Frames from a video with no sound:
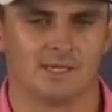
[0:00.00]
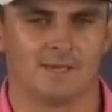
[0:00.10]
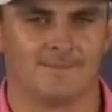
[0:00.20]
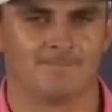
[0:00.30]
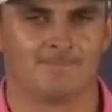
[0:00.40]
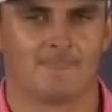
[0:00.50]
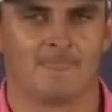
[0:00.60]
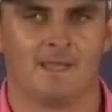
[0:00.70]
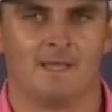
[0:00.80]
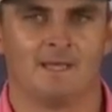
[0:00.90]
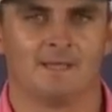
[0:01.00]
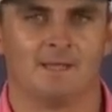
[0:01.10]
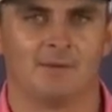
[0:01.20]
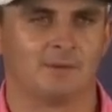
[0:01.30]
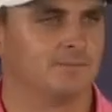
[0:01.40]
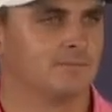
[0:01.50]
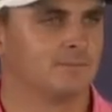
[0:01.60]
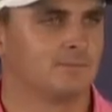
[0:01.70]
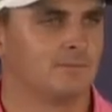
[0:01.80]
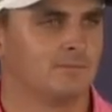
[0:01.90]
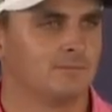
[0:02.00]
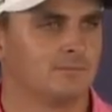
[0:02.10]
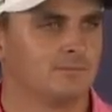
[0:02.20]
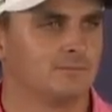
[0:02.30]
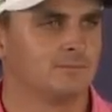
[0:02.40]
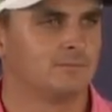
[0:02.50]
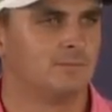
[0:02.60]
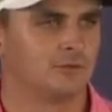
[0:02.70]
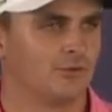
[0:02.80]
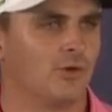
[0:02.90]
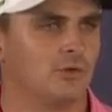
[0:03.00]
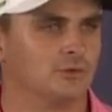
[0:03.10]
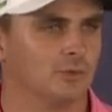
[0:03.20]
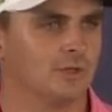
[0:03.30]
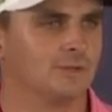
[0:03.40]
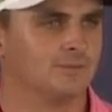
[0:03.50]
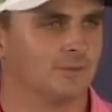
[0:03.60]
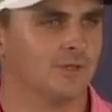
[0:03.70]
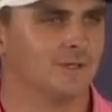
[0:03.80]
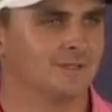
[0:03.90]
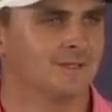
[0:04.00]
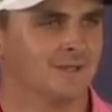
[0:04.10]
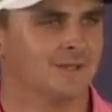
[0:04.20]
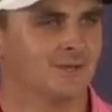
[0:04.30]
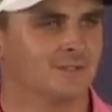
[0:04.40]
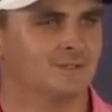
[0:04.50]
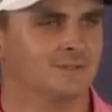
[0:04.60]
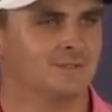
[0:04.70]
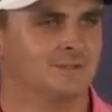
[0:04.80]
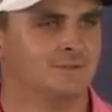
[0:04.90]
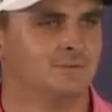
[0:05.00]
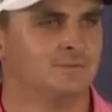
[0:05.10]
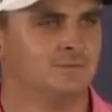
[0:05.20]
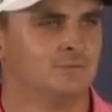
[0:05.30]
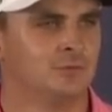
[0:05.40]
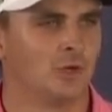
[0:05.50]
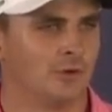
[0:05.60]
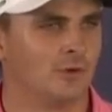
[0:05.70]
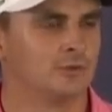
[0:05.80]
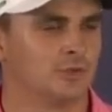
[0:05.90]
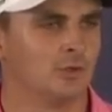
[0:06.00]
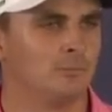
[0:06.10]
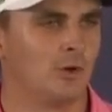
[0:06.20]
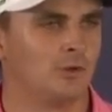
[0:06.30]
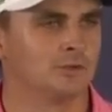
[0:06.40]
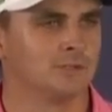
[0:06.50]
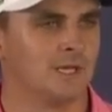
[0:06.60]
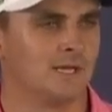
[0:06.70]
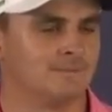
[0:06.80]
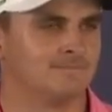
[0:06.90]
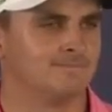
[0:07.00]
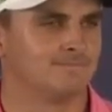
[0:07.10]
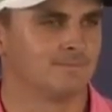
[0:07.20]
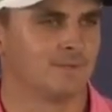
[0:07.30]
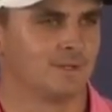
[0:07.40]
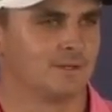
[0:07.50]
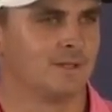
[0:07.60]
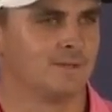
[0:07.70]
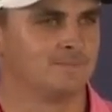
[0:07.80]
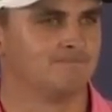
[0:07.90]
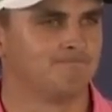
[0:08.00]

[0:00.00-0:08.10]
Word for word: Um, yeah, but most of the holes were, were, were solid holes, solid pars, and yeah.